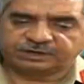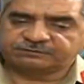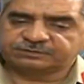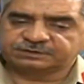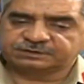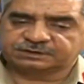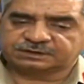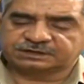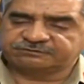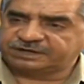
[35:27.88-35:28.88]
whenever
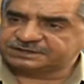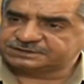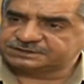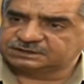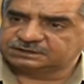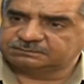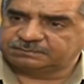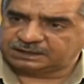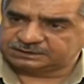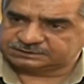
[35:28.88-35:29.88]
conventional
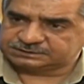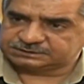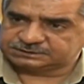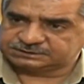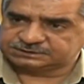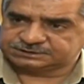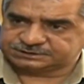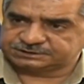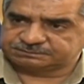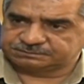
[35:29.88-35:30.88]
balance is
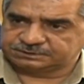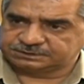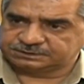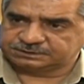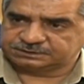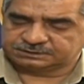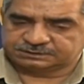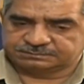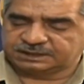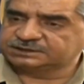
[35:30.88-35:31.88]
disturbed,
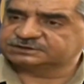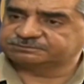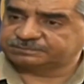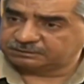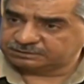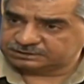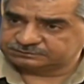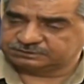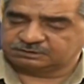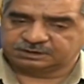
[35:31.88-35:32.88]
the balance of power
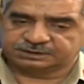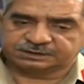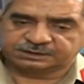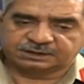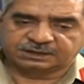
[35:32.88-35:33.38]
as we call it,